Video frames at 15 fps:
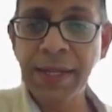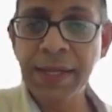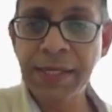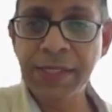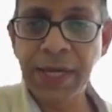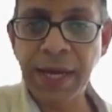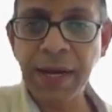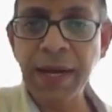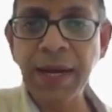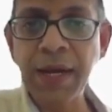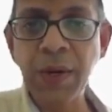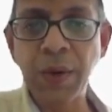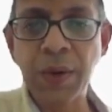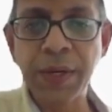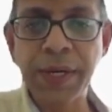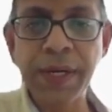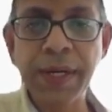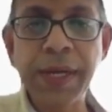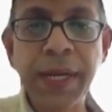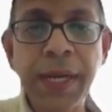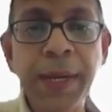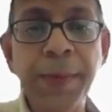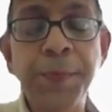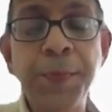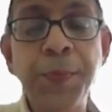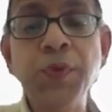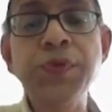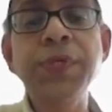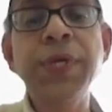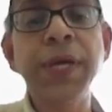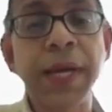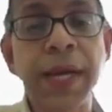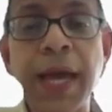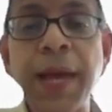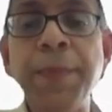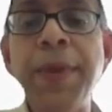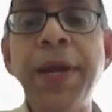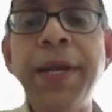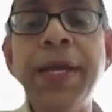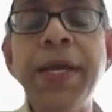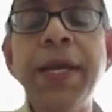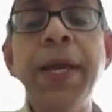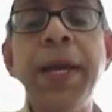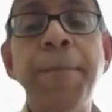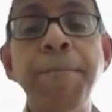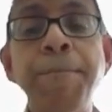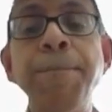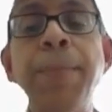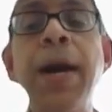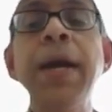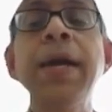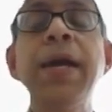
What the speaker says: the channel encoder improves the reliability by